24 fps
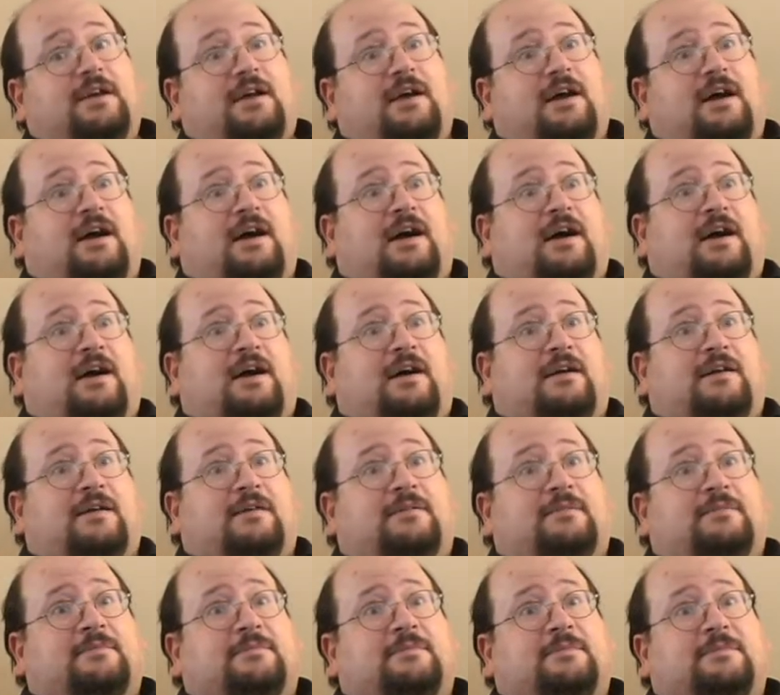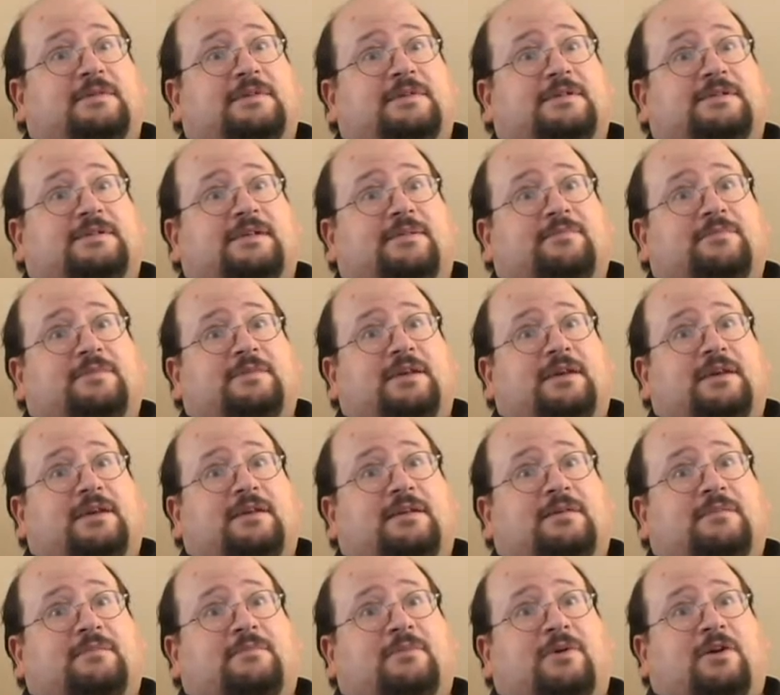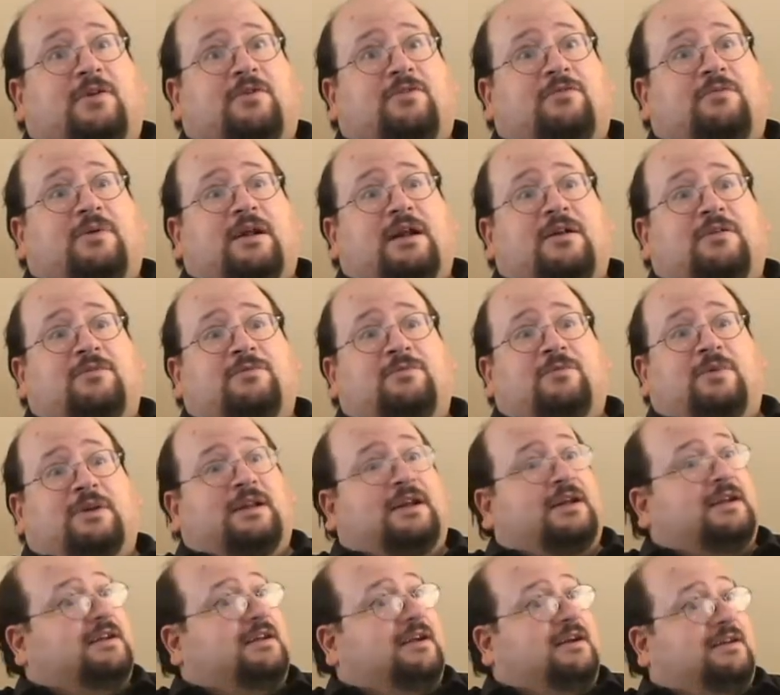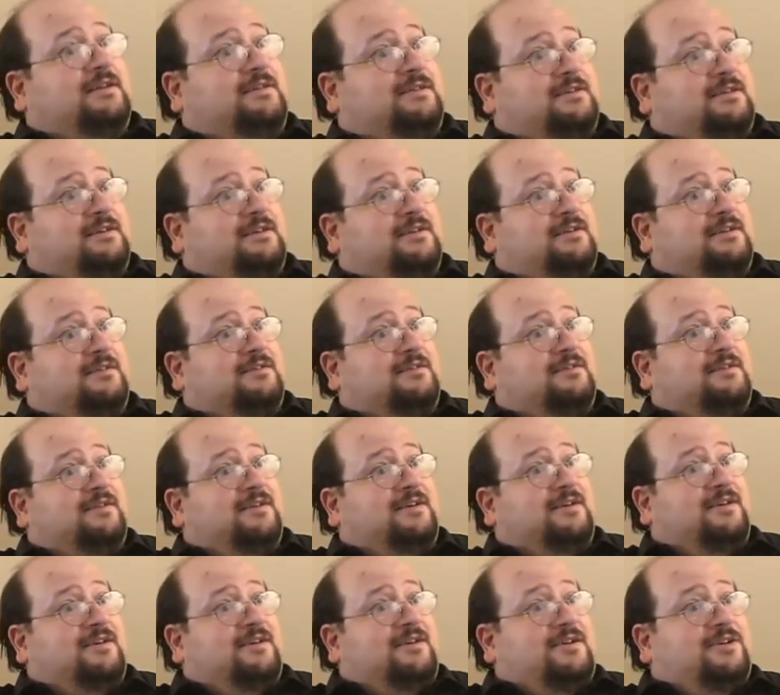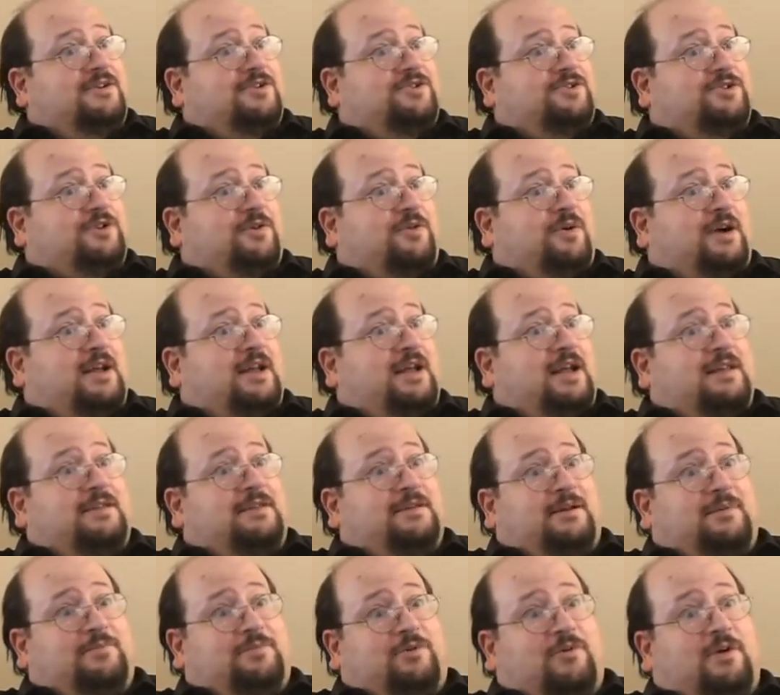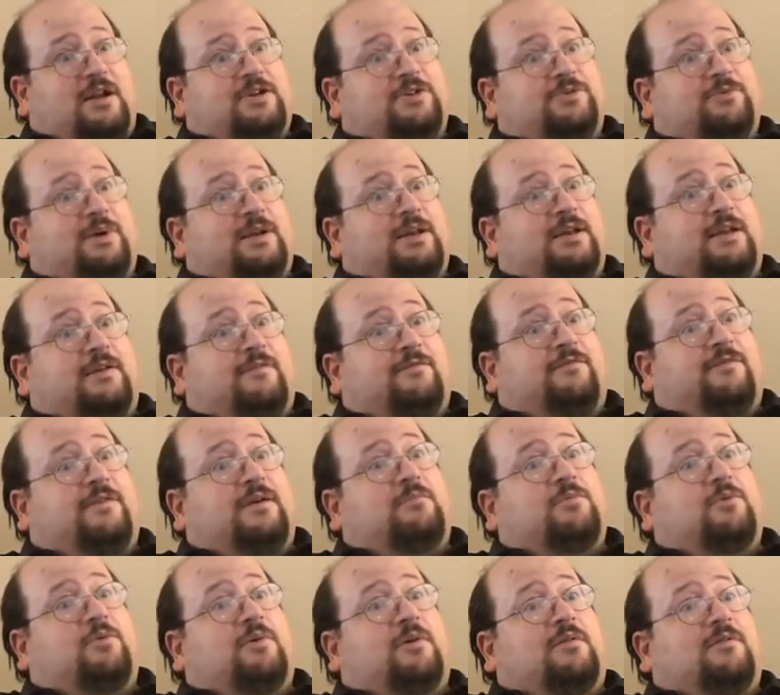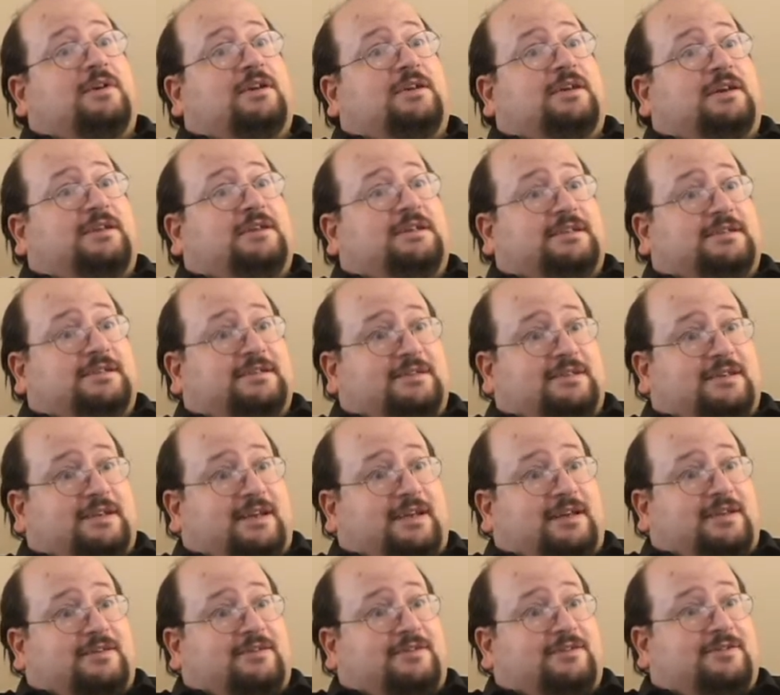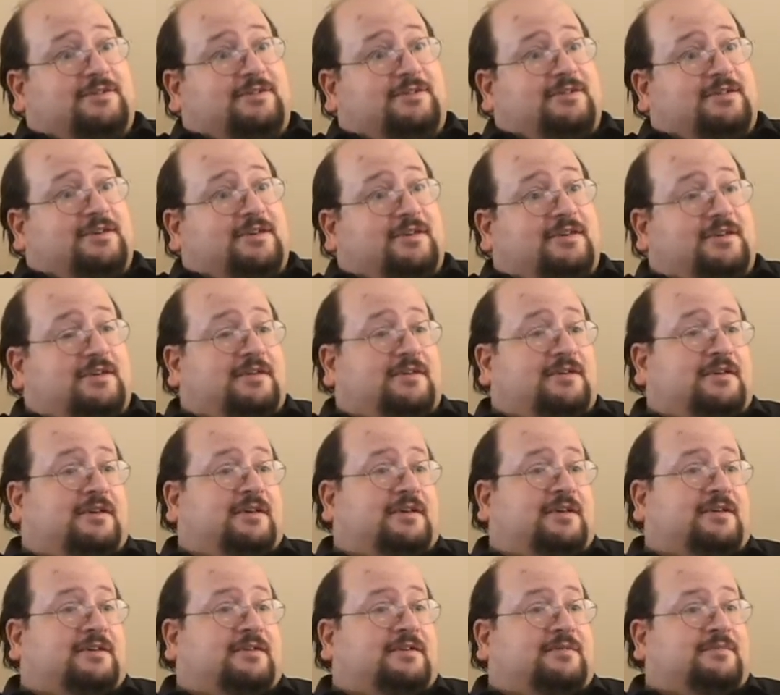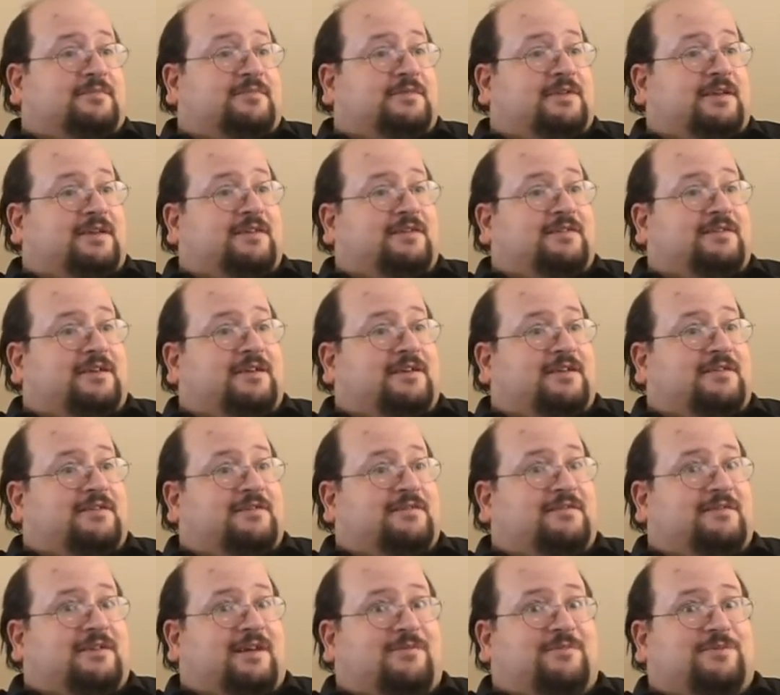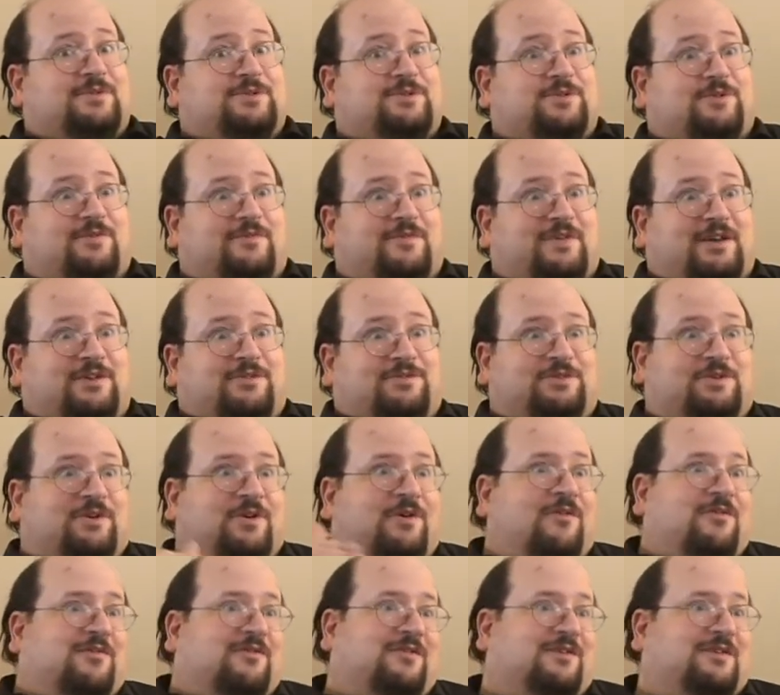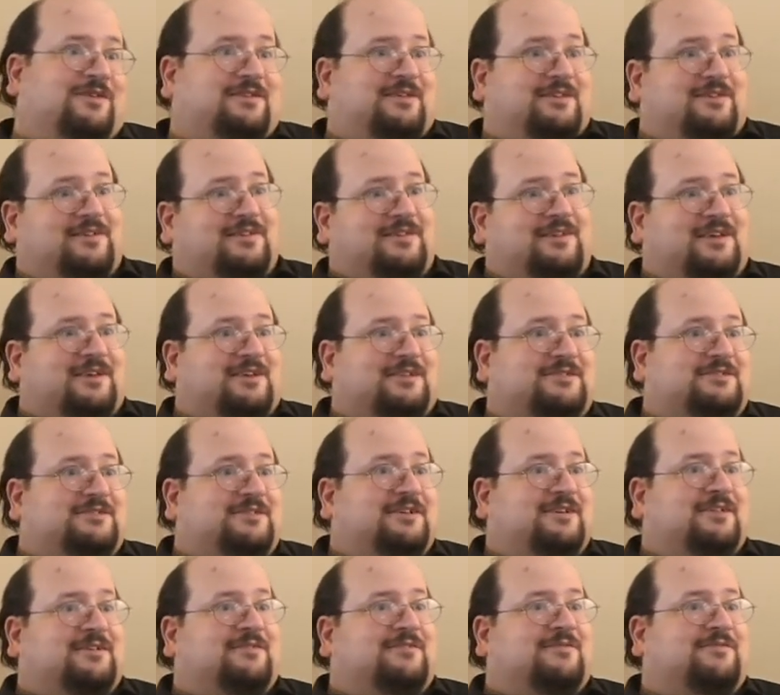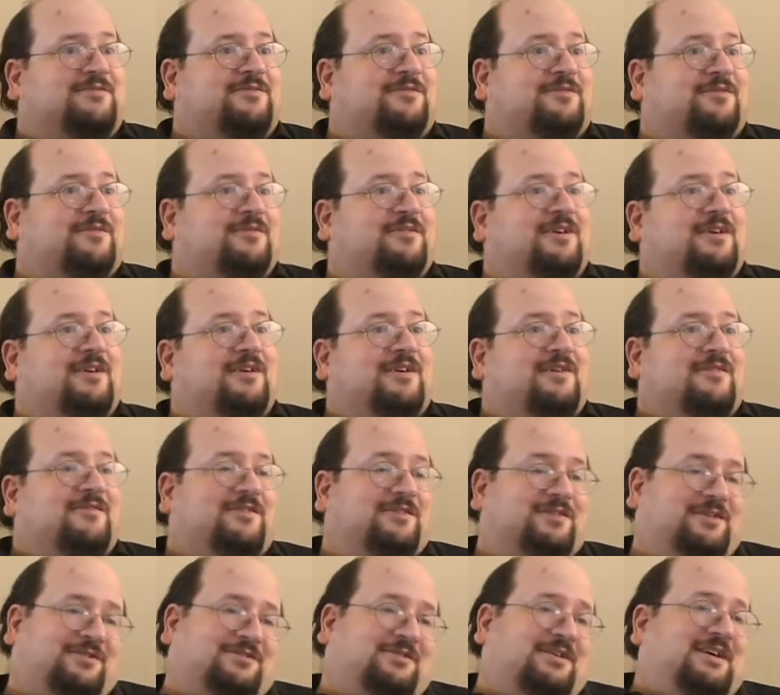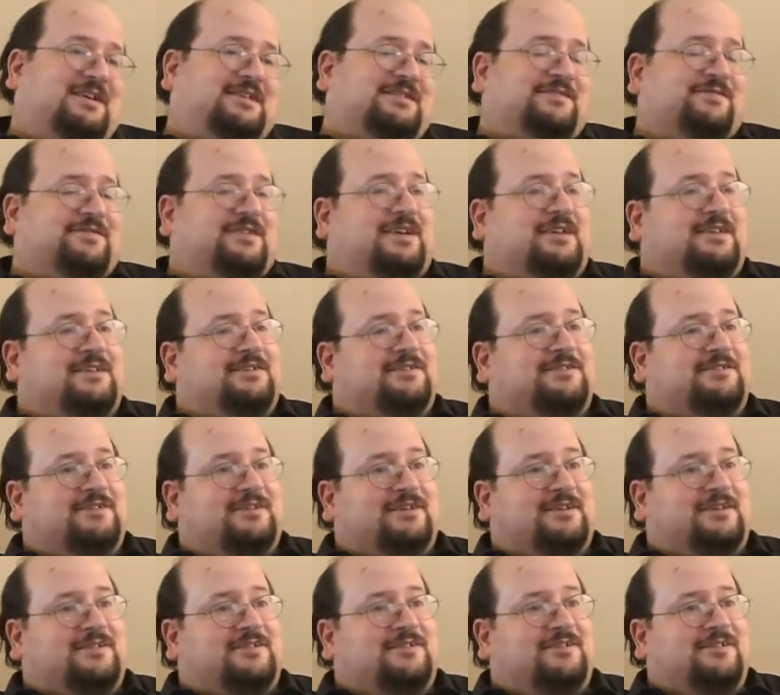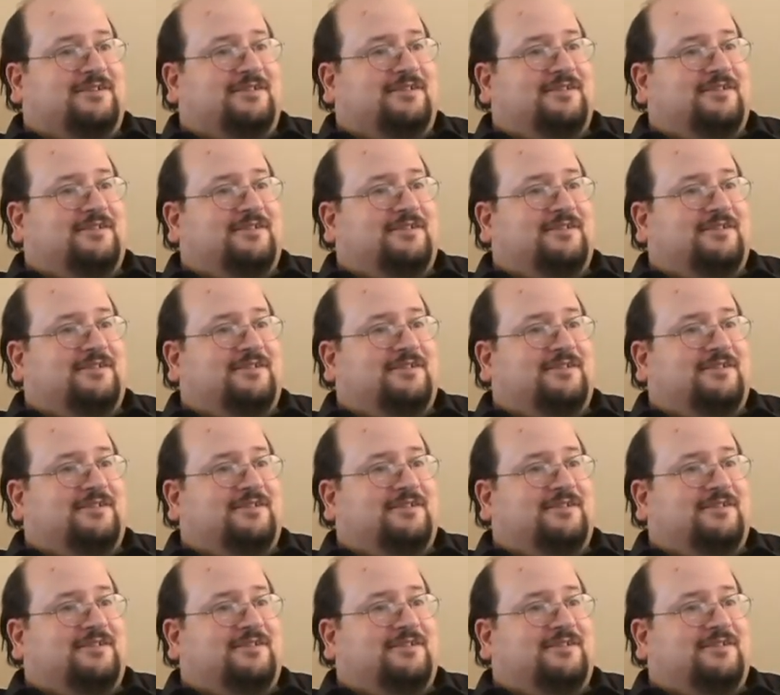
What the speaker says: sometime around when I got there. So I ended up graduating in February '96. I was sort of held over into the next year for the class of '96.